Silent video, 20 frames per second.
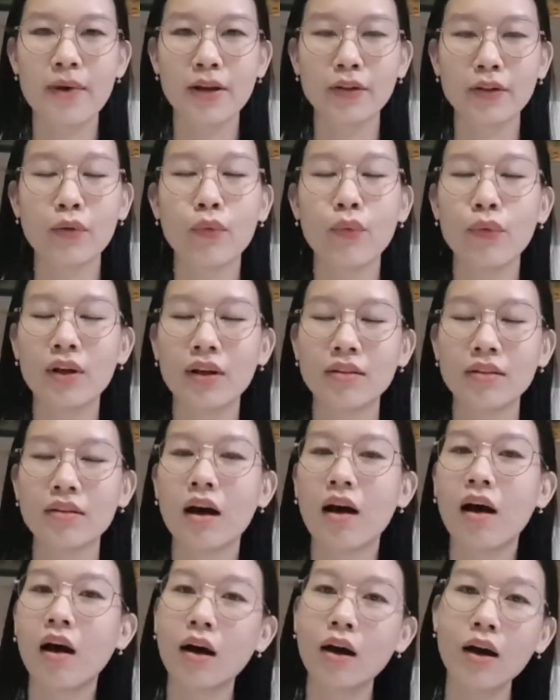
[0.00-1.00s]
but with
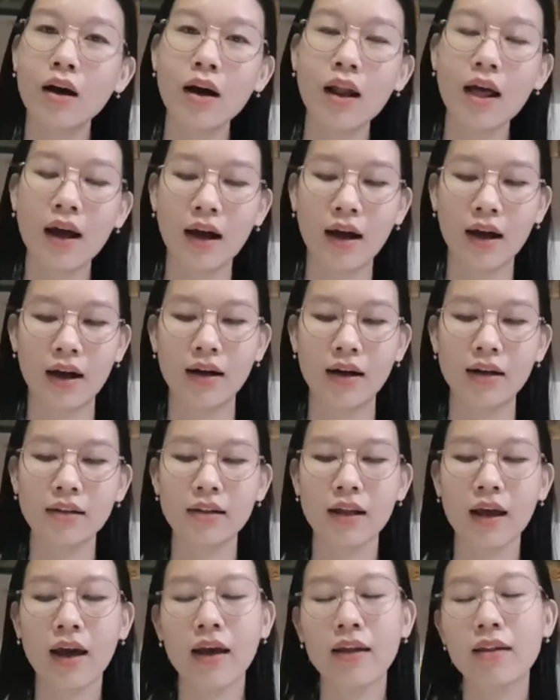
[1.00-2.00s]
all heart
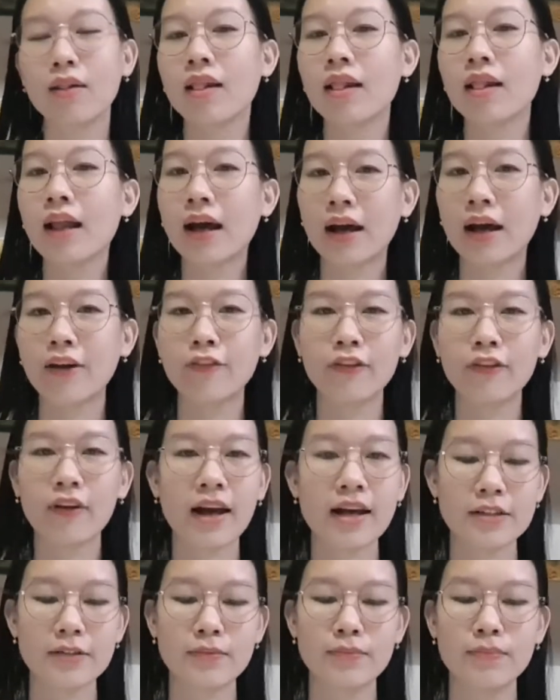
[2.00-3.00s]
and life
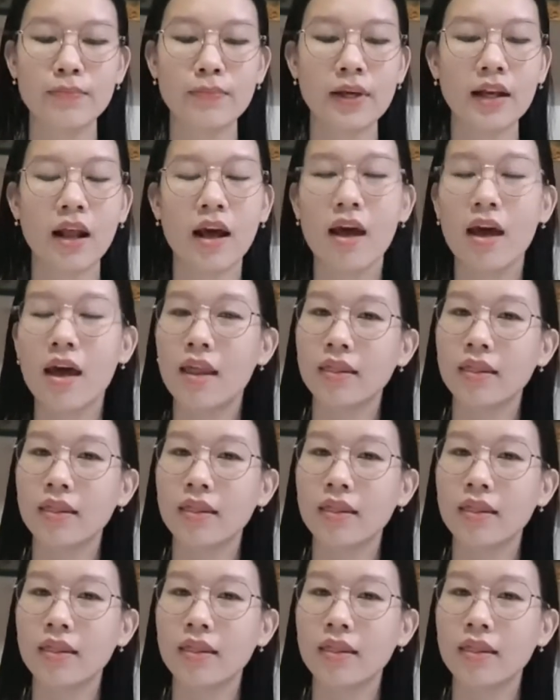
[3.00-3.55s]
has been